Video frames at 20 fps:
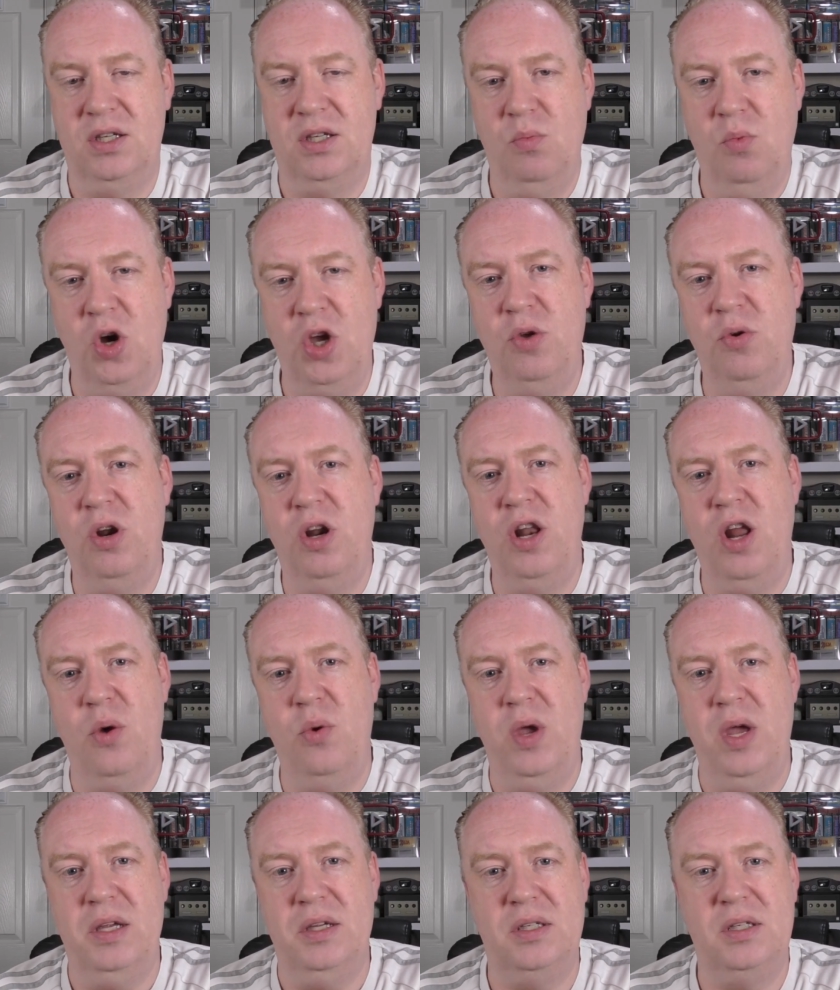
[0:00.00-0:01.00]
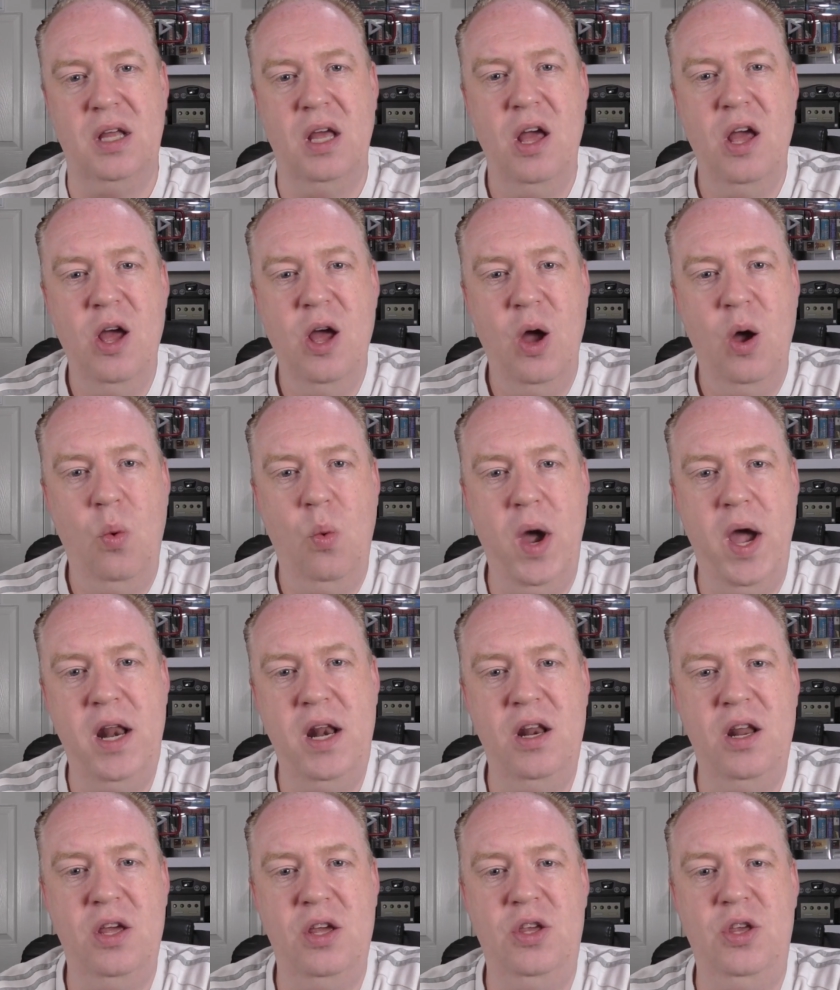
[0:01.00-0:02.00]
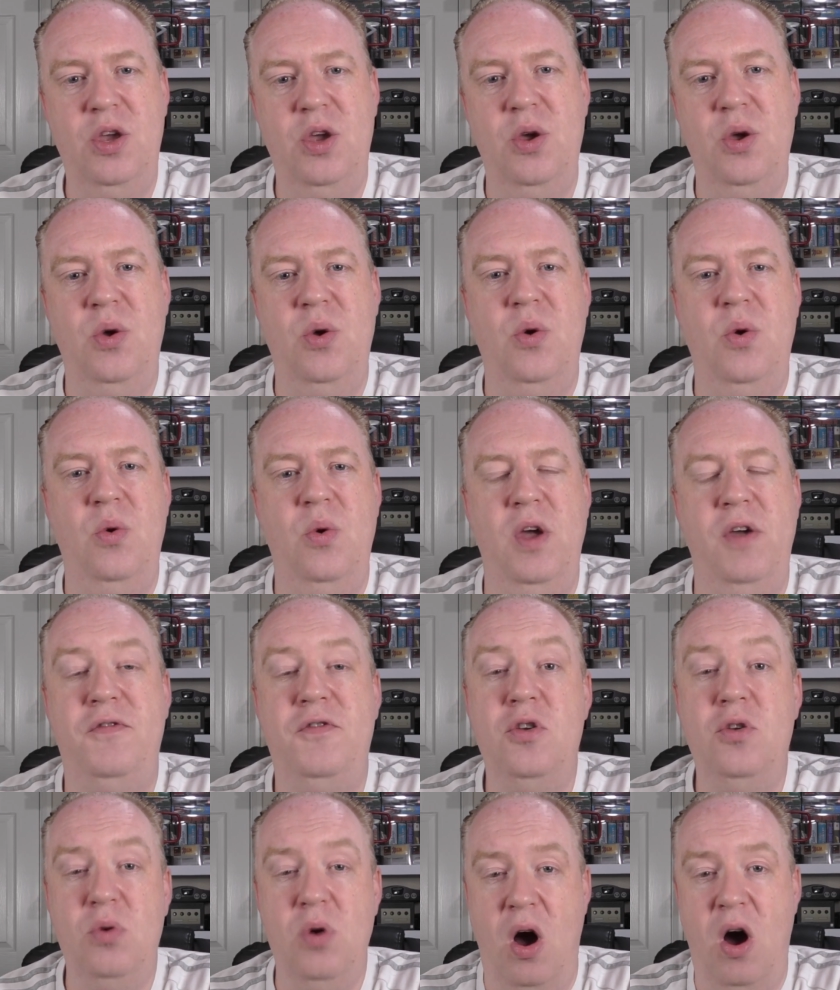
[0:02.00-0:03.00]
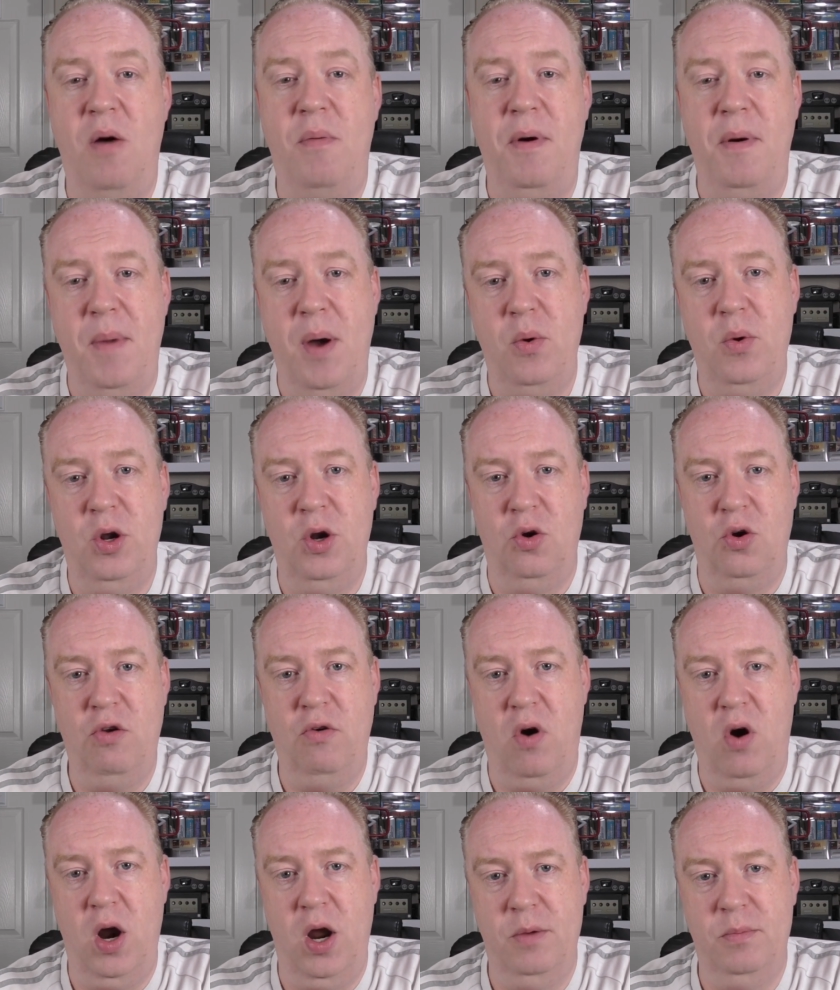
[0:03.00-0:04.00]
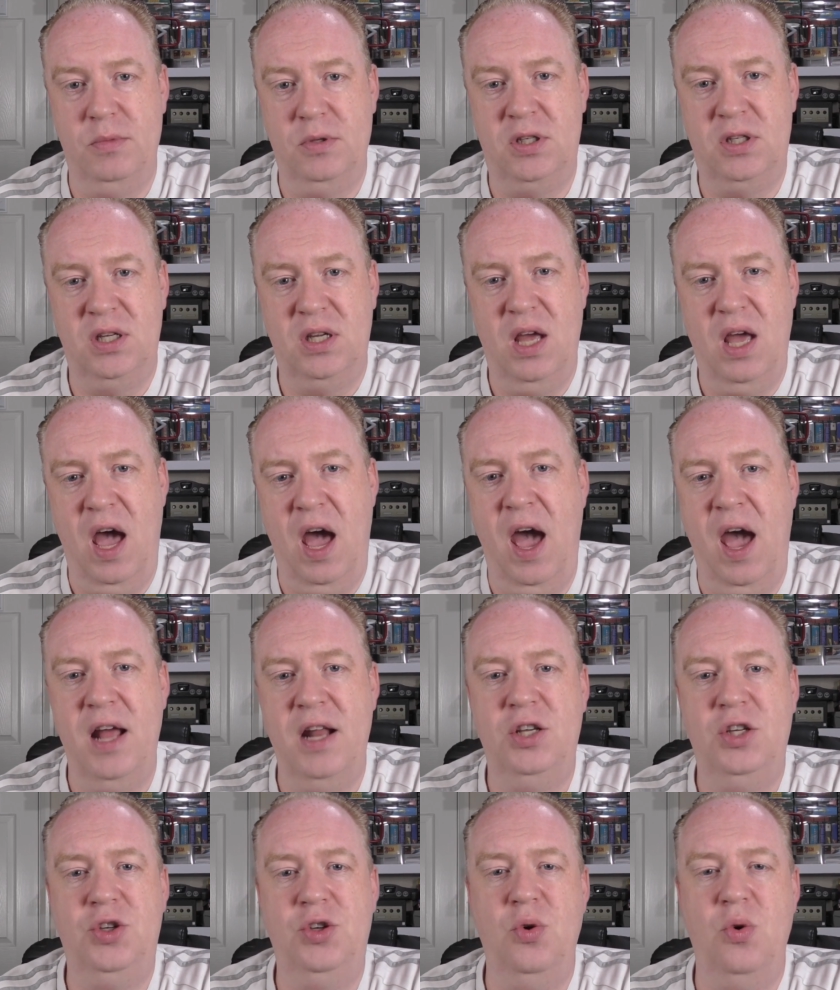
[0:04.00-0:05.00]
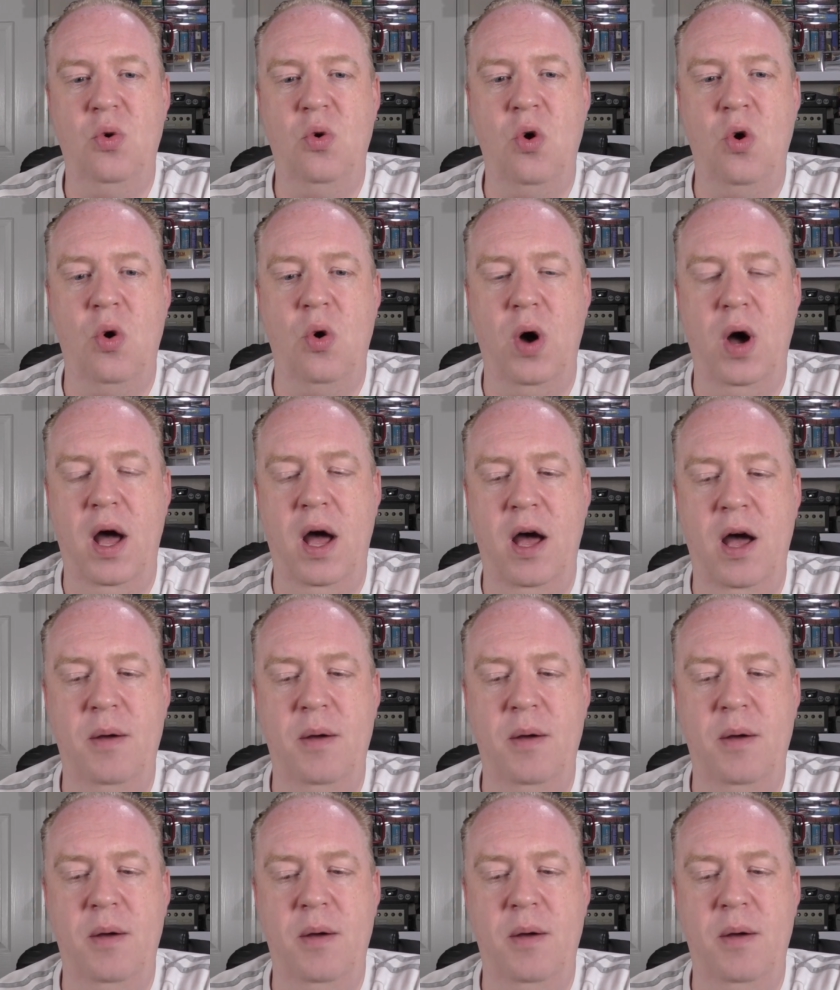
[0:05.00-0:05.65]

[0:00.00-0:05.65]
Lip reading: And what you would have noticed, if you are promoting on your items and you're